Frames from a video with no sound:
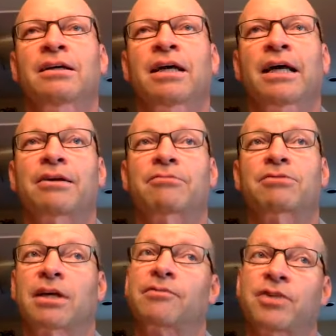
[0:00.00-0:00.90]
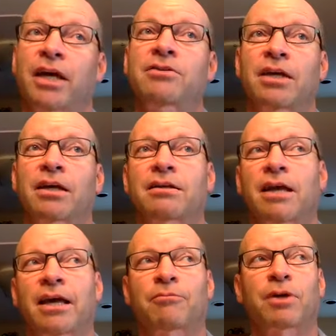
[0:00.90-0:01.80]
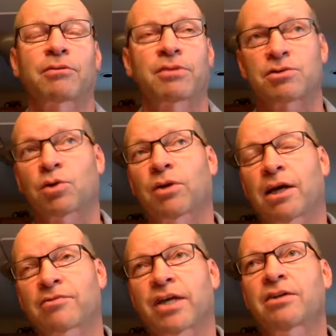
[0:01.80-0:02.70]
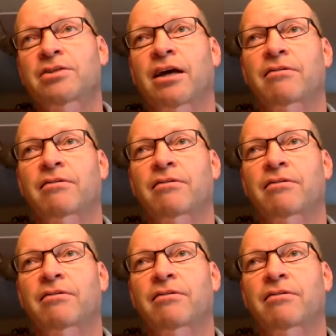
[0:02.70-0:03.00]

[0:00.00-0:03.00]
and it was life changing. And, and when it was so life changing,